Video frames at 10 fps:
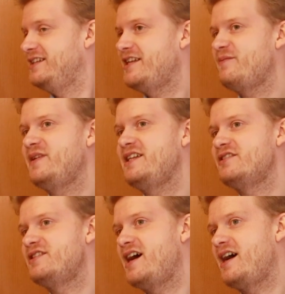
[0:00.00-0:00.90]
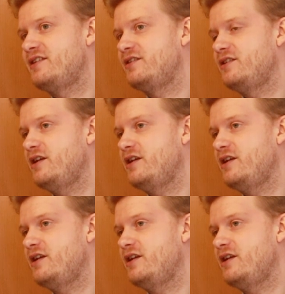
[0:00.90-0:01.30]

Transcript: That means that